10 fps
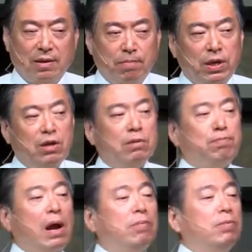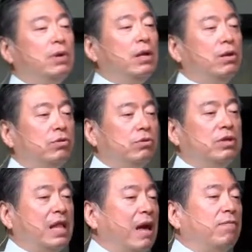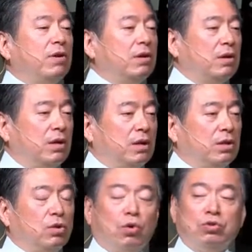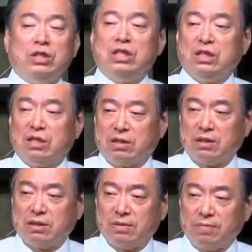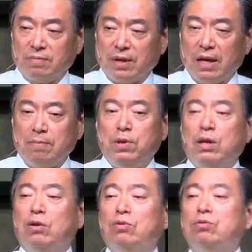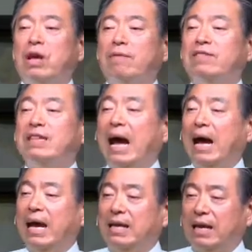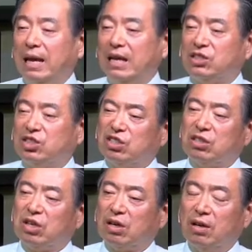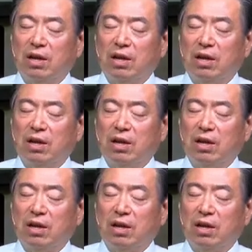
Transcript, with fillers: Peter probably would never known Jesus. And Peter would have died as just a,